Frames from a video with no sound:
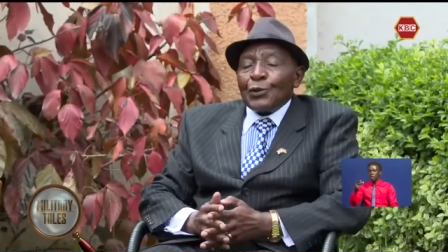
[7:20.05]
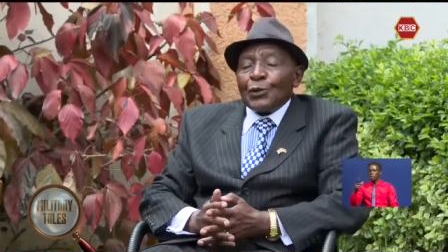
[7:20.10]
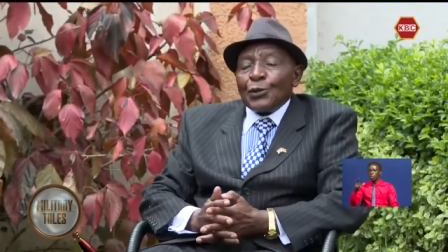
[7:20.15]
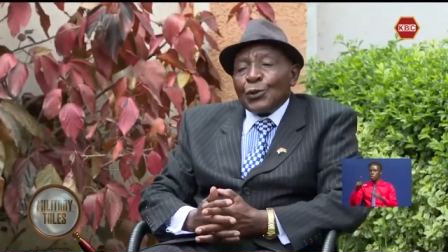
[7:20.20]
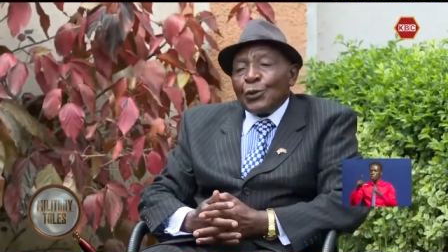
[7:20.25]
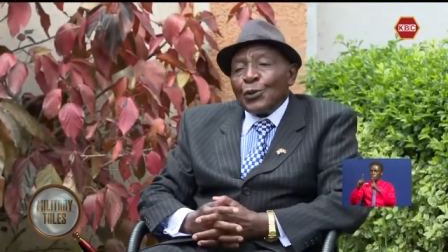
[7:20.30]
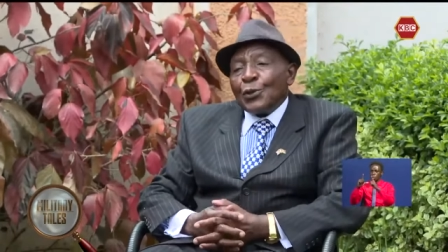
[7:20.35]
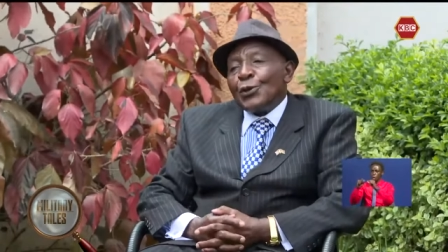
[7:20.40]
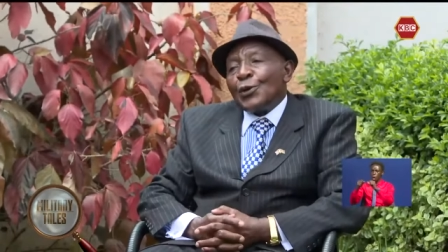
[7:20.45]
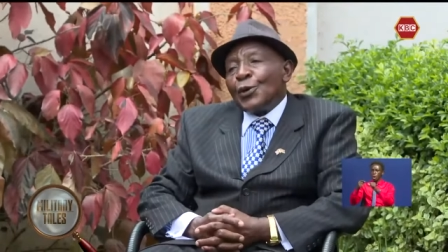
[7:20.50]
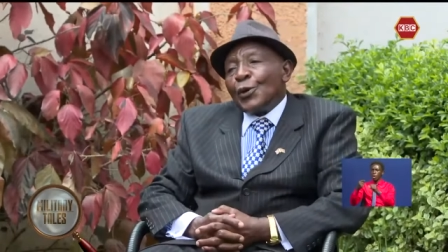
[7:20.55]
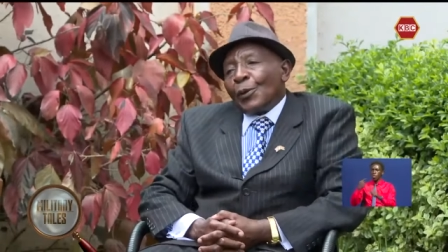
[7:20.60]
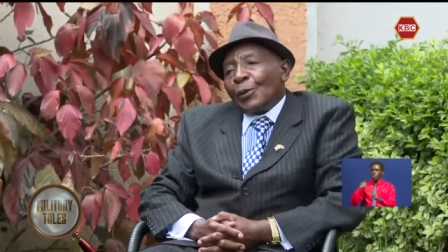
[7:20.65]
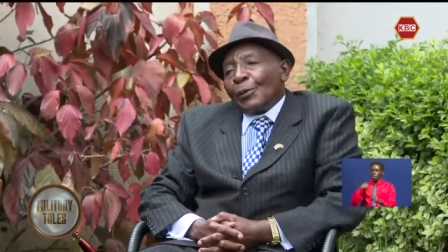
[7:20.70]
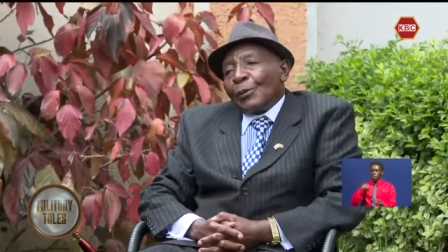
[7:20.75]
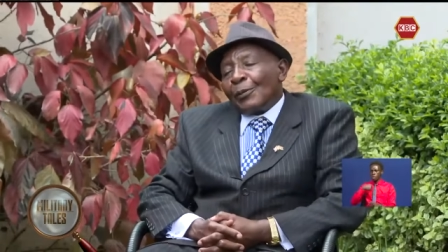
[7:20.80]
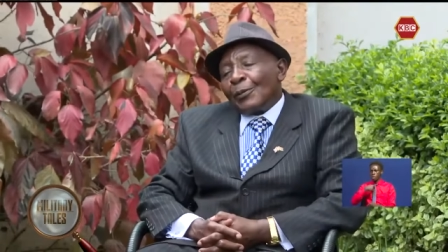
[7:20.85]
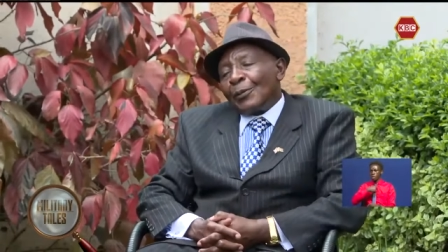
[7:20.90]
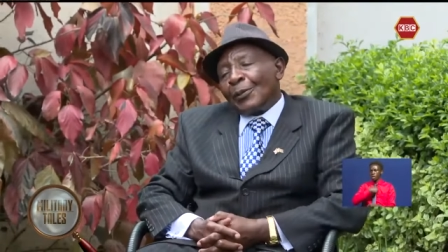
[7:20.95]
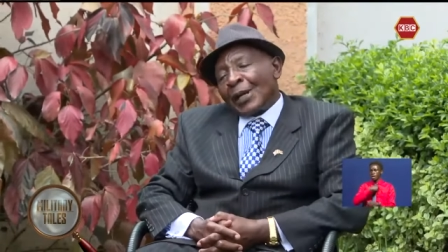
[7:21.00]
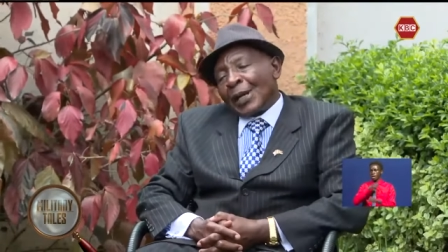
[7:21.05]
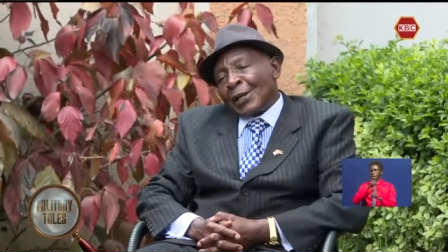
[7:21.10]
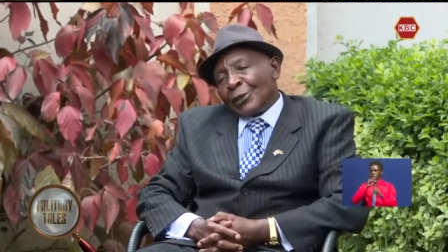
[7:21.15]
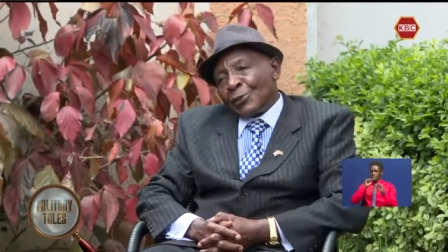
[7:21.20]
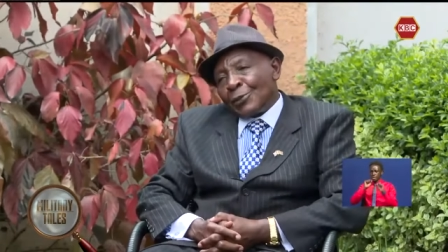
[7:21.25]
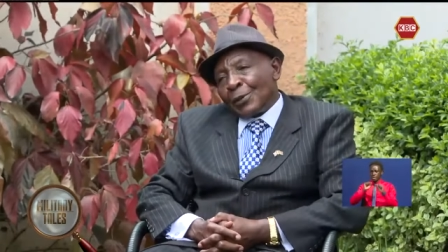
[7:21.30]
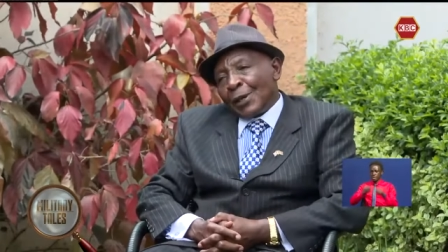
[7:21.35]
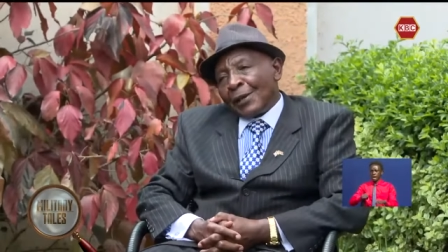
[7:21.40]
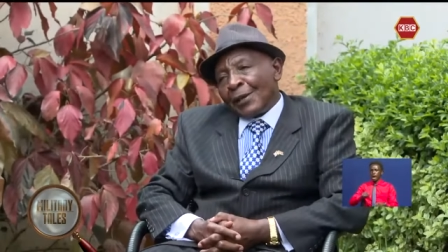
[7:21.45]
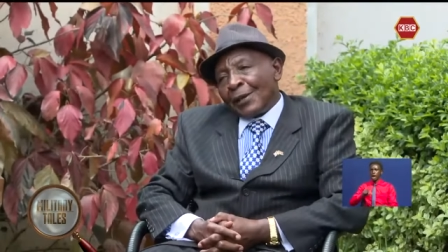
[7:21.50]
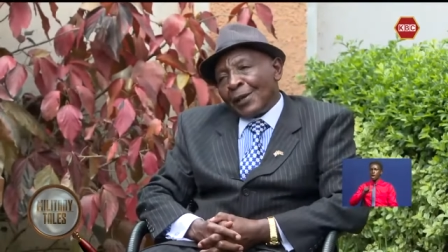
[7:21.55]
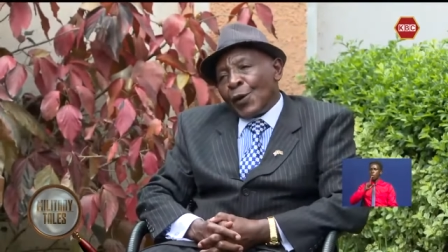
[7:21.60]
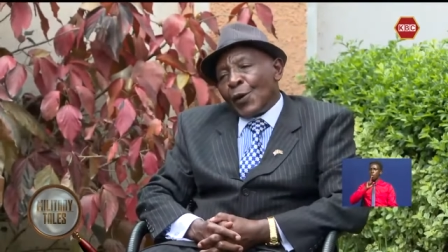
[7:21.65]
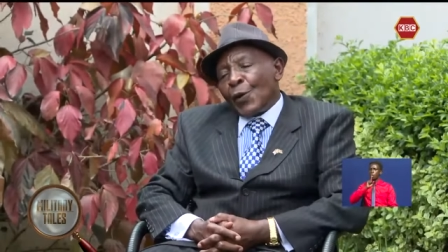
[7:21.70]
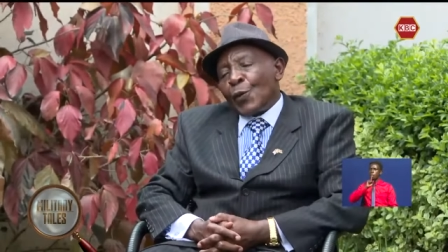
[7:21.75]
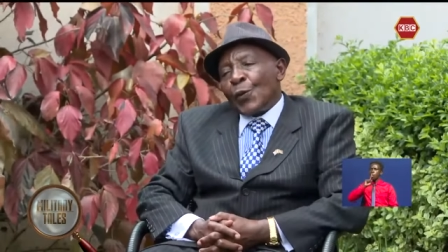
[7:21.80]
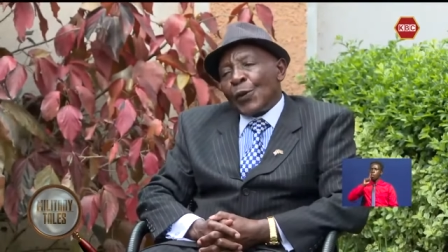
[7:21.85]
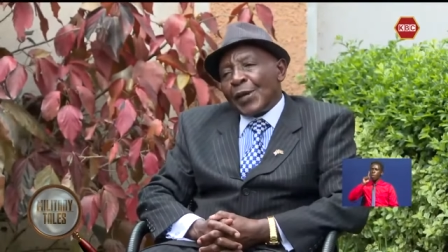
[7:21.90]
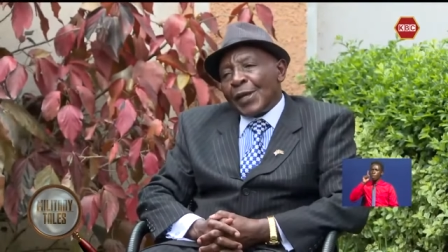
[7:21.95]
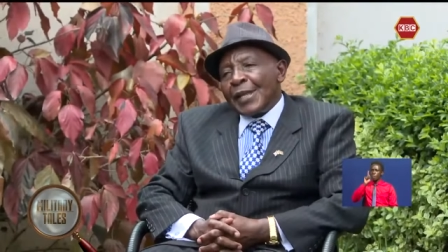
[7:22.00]
Do you know, Wananjue,
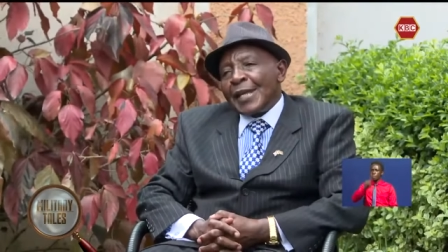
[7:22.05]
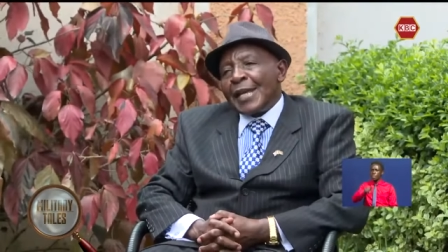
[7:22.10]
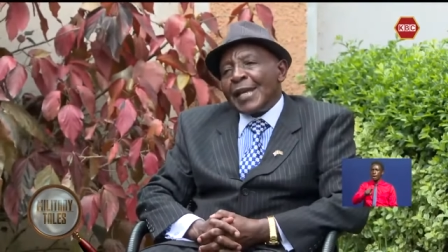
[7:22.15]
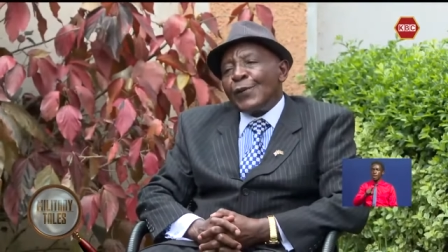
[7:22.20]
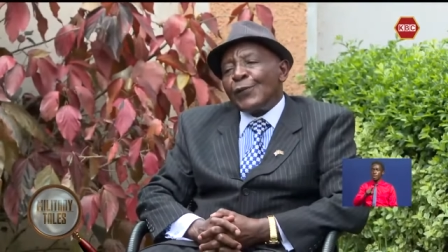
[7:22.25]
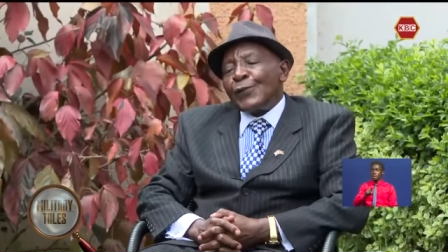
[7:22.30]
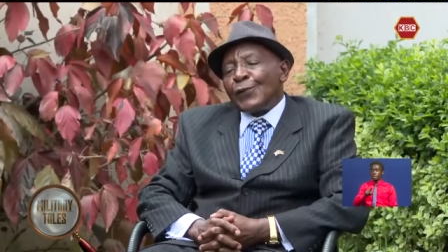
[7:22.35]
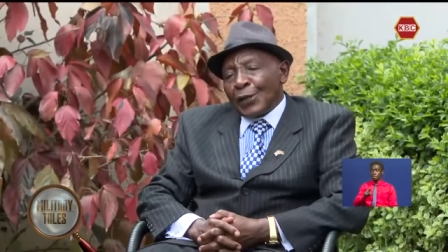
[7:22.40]
within